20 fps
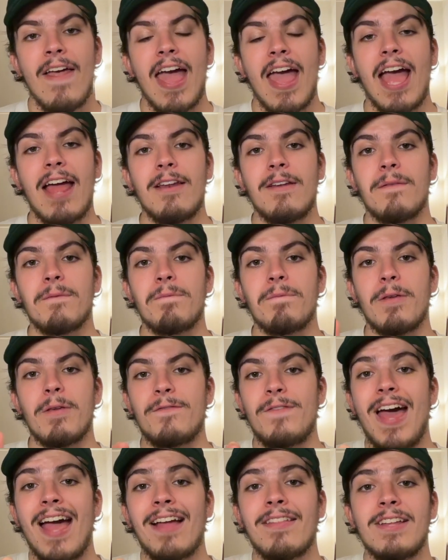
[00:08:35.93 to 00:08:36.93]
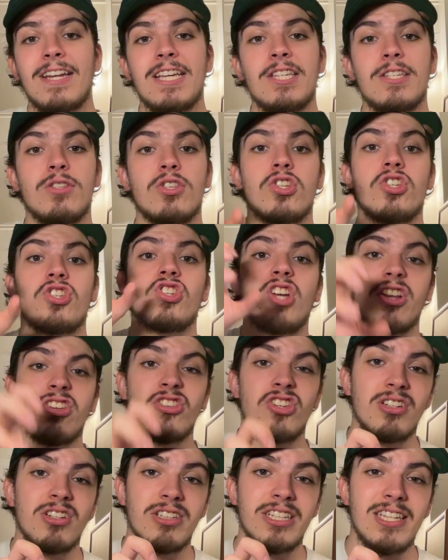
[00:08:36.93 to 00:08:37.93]
And the fact that he's such
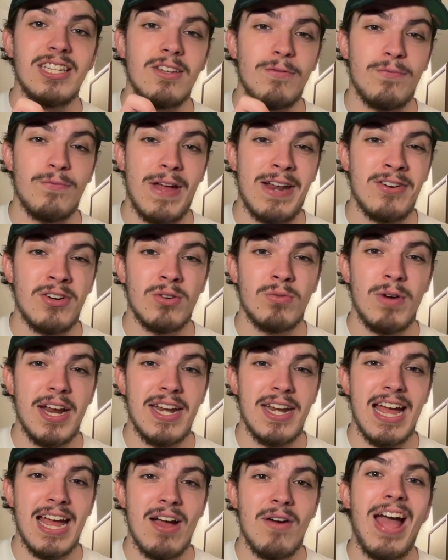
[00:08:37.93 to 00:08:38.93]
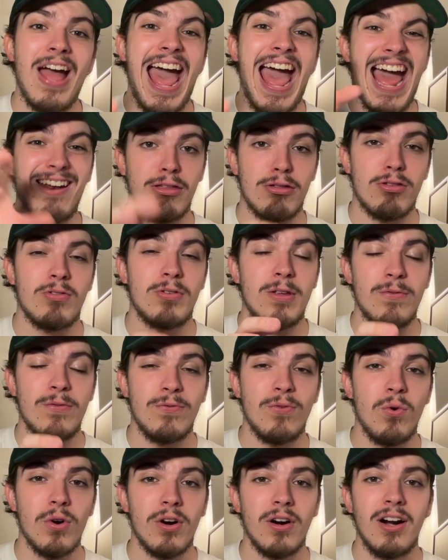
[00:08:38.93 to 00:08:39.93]
an elite defender right now at
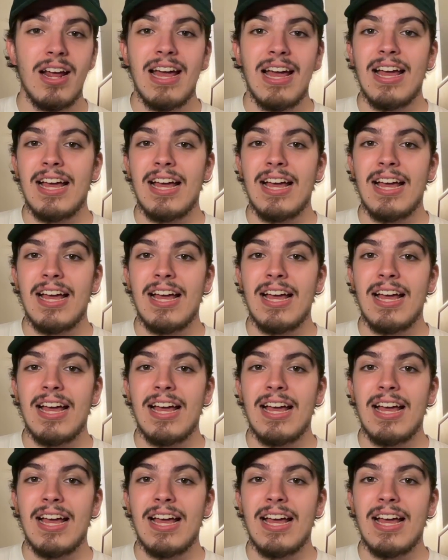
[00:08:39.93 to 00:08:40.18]
34